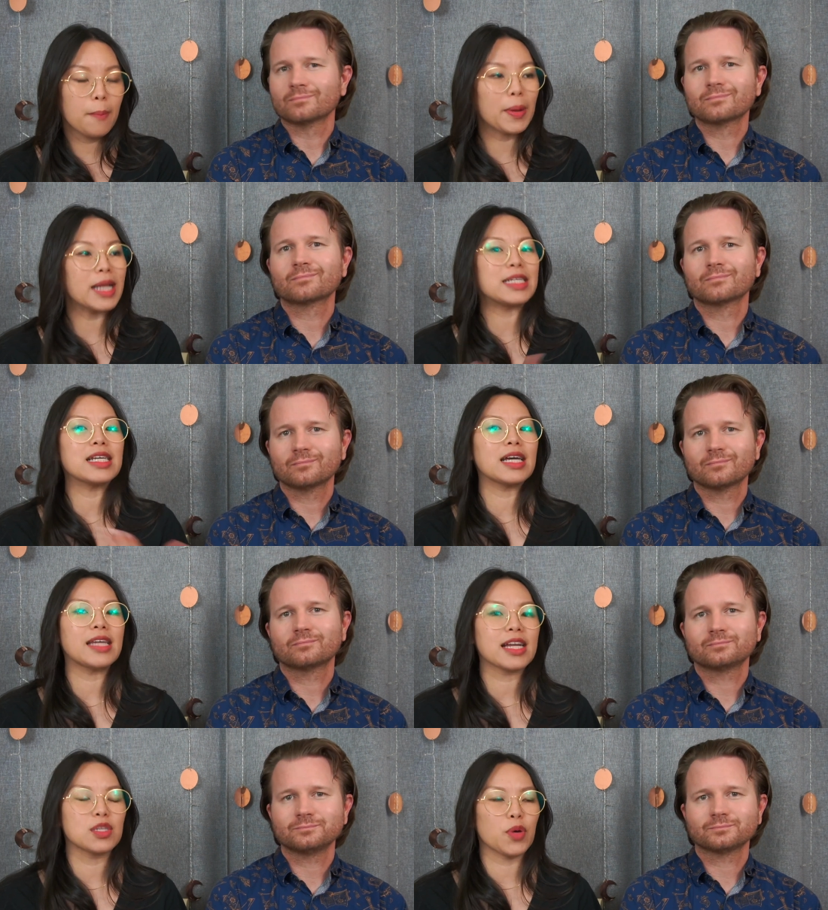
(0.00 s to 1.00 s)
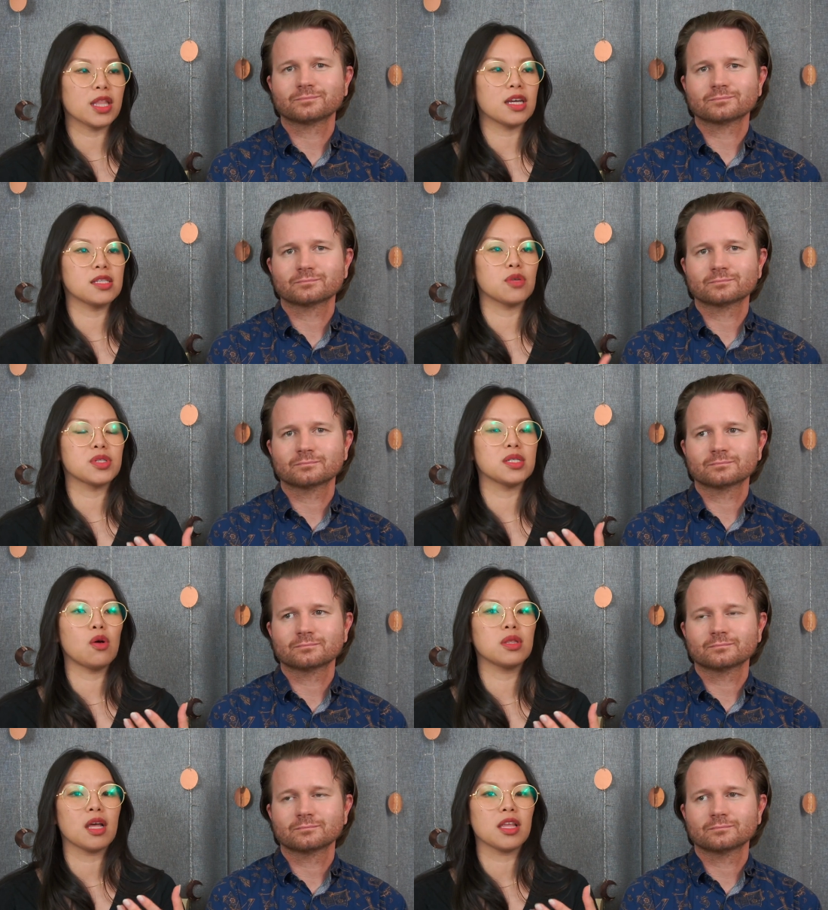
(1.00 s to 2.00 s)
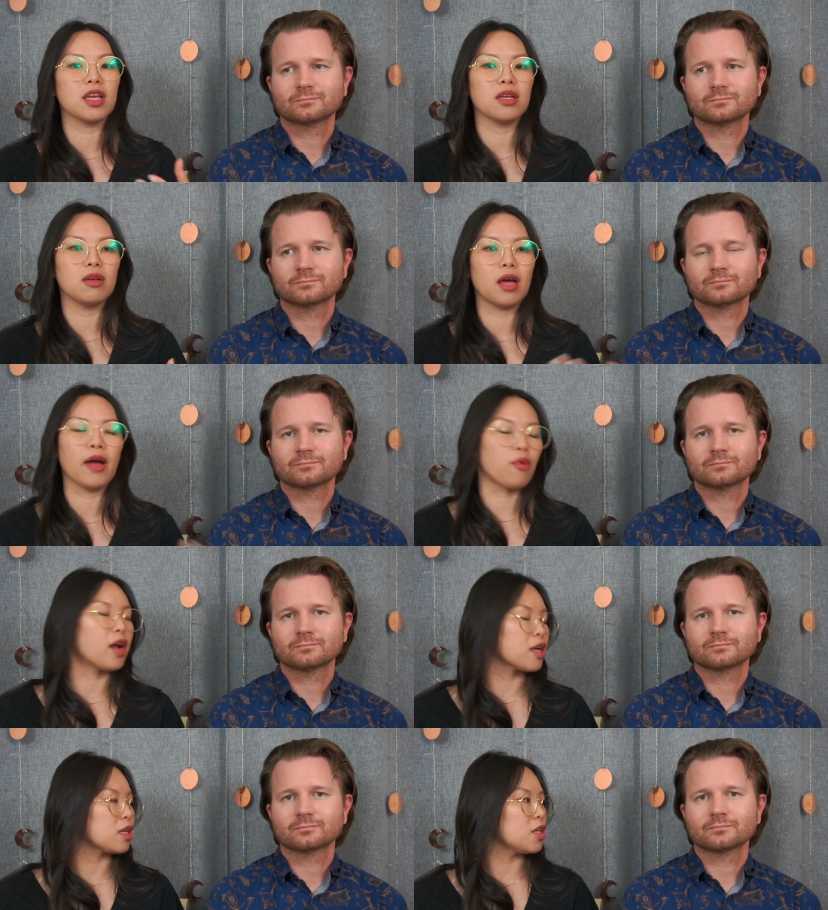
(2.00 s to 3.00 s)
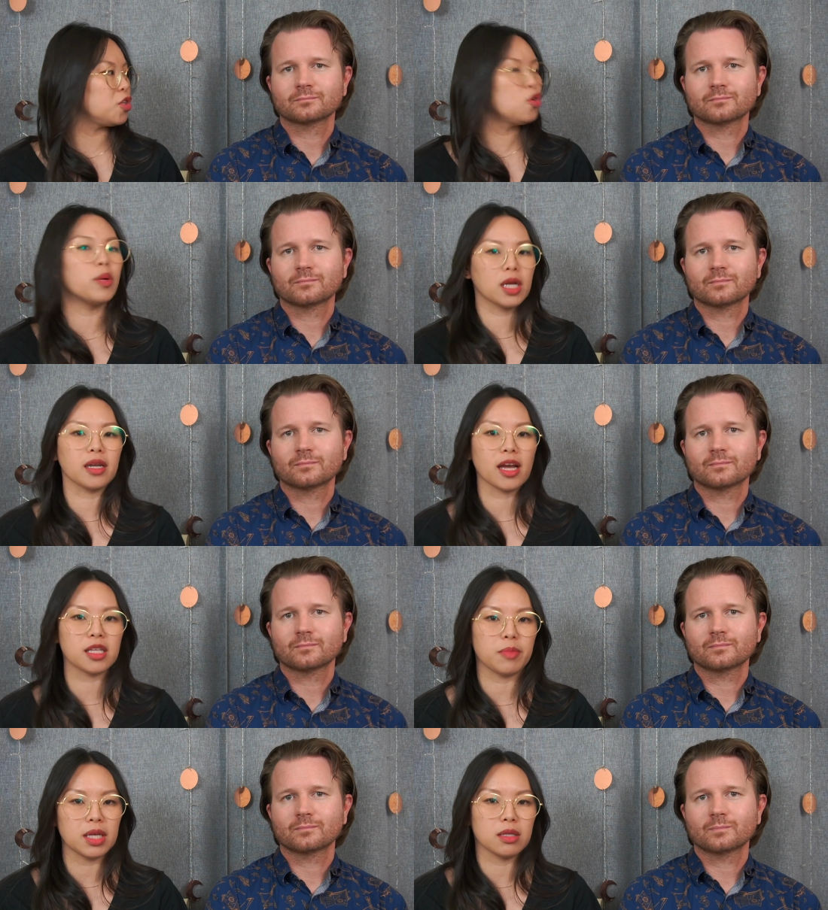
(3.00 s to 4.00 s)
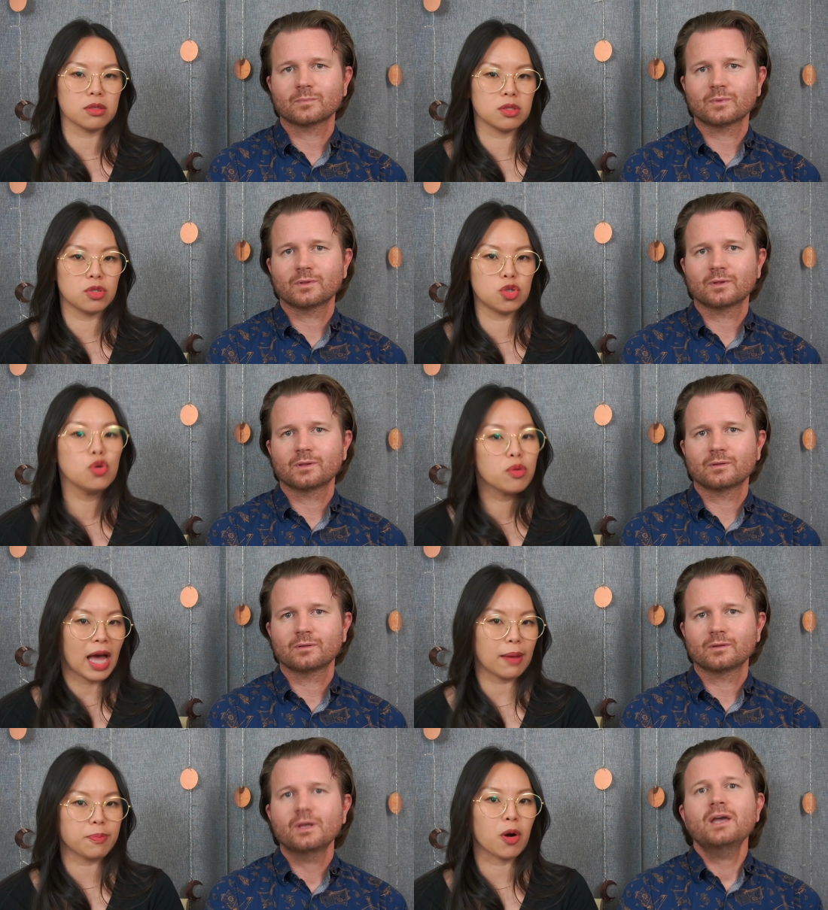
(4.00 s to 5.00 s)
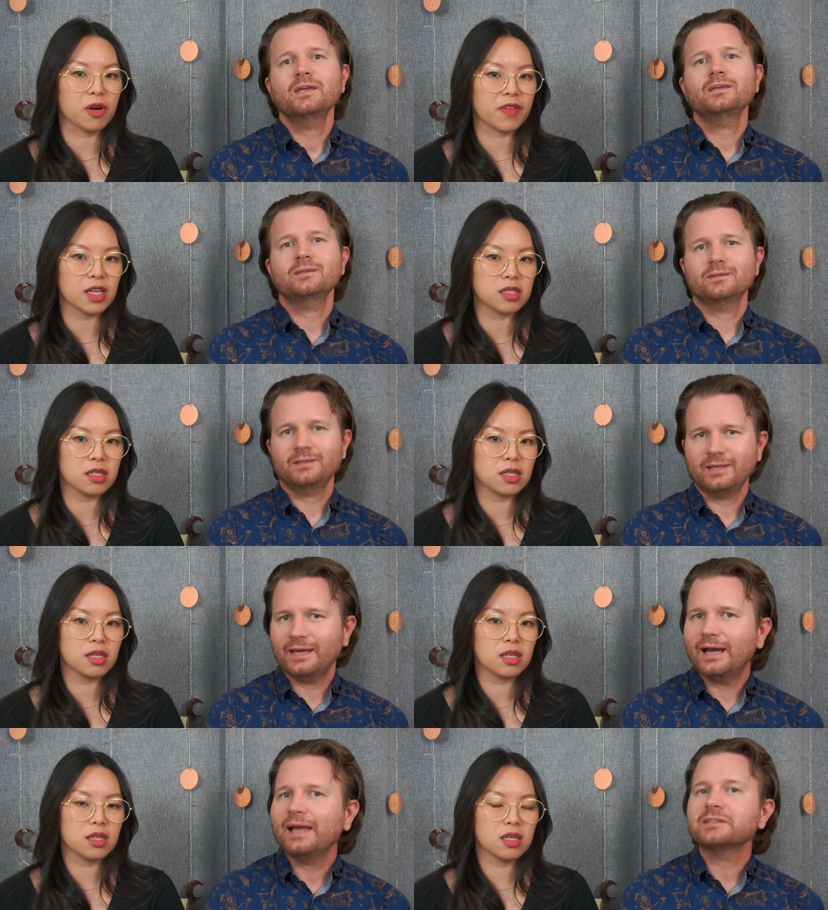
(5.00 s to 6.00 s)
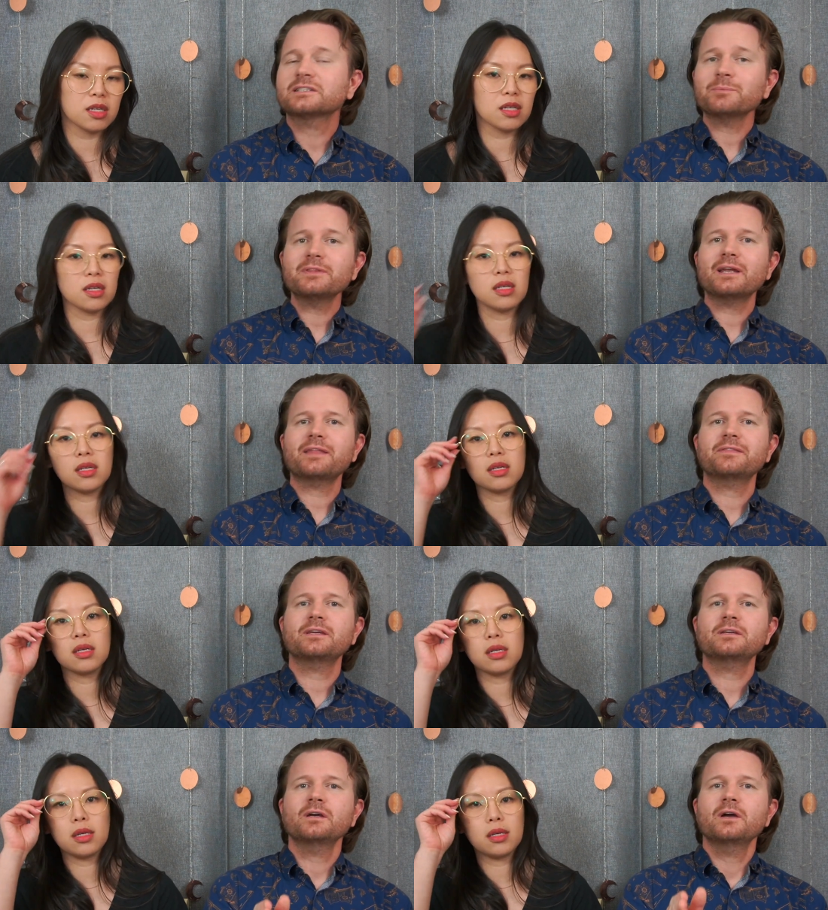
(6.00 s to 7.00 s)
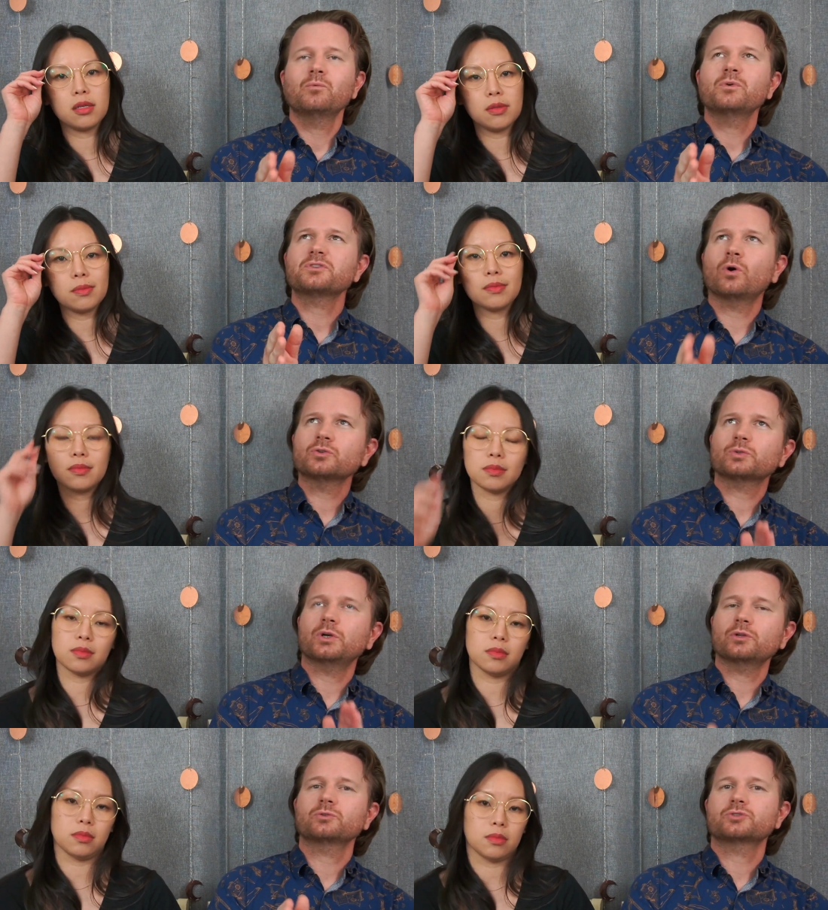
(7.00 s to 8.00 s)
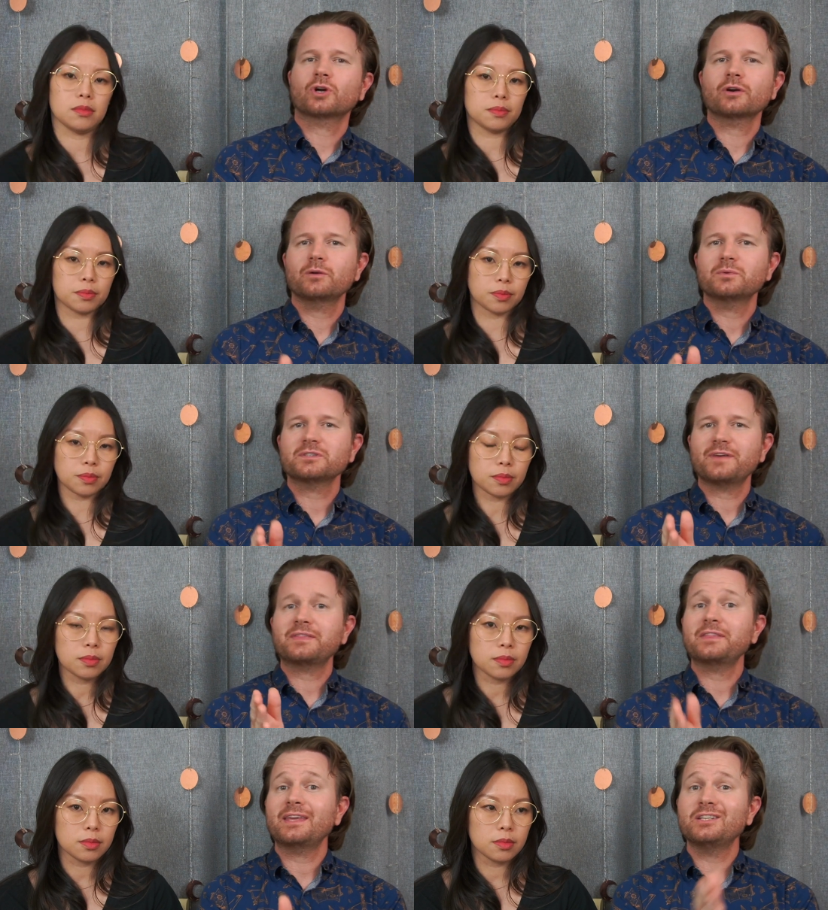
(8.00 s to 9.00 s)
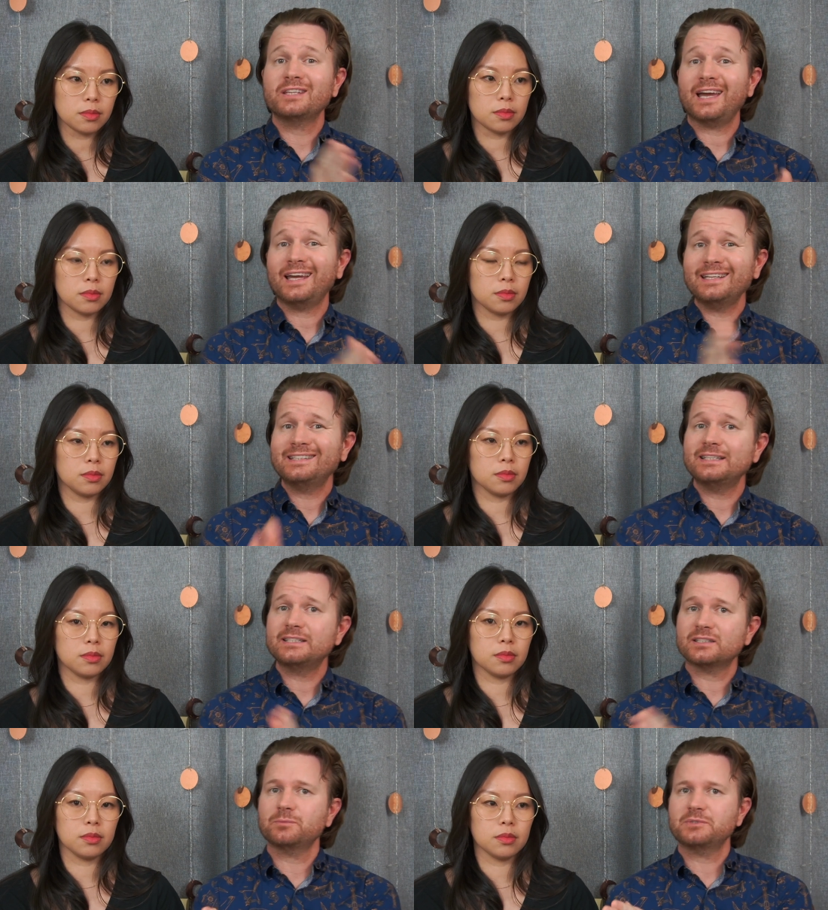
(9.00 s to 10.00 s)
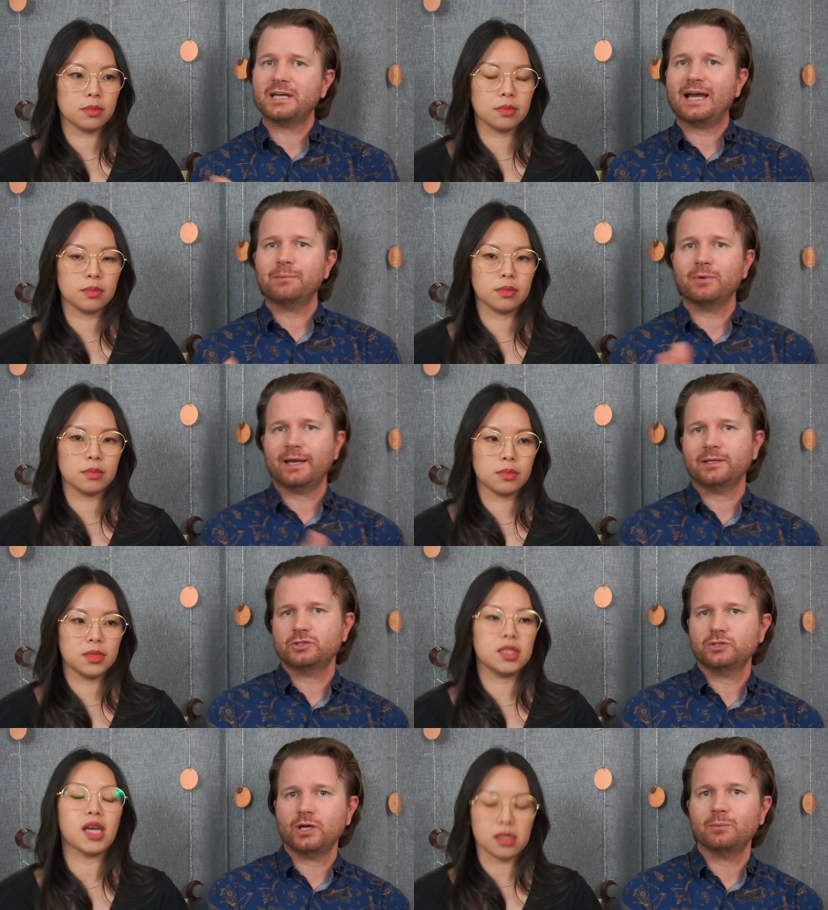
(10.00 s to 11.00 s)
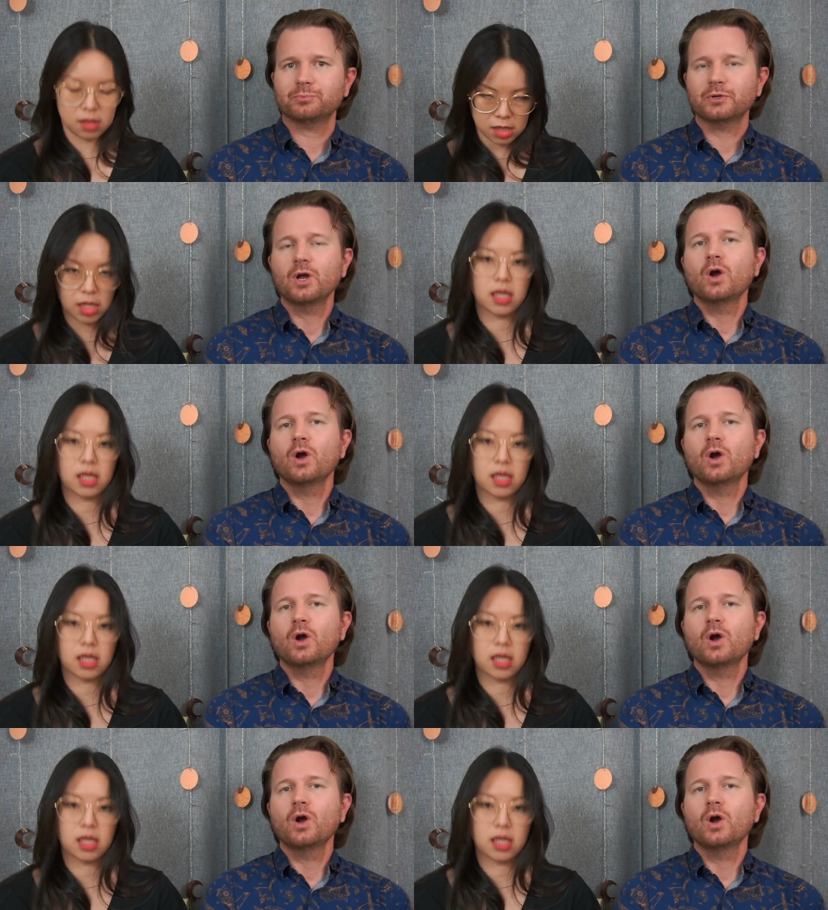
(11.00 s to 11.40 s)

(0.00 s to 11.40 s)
Speaker 1: but I didn't connect it with it because there was no nothing ironically human connecting me to that part of it.
Speaker 2: Yeah, and something that I think was also a little jarring was the fact that they kind of did some timeline jump. Yes, they